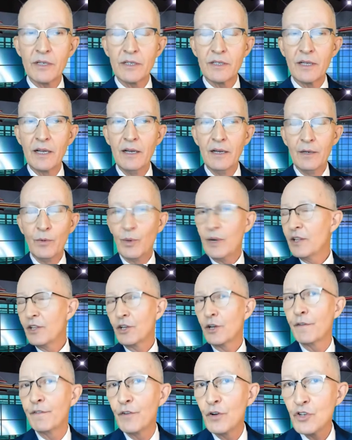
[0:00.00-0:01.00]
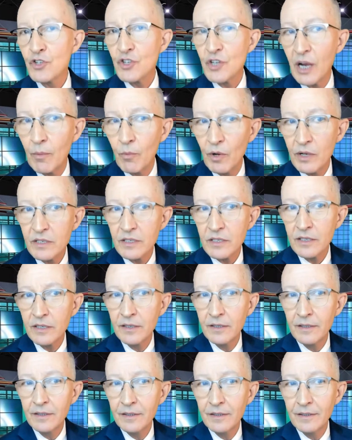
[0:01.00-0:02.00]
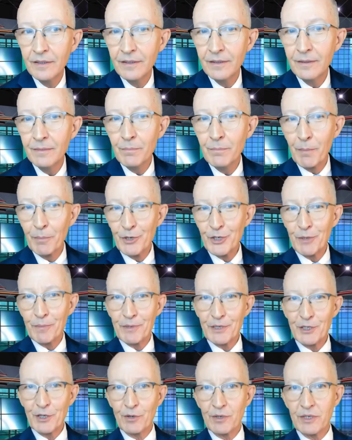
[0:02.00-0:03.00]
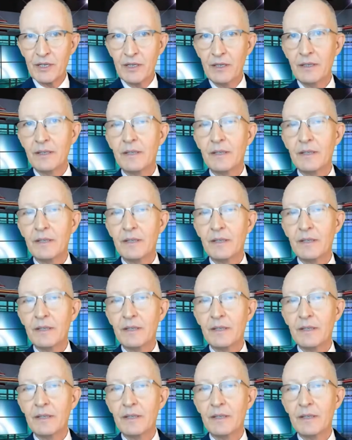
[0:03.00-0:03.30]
So what do you think her first job was? Membership associate.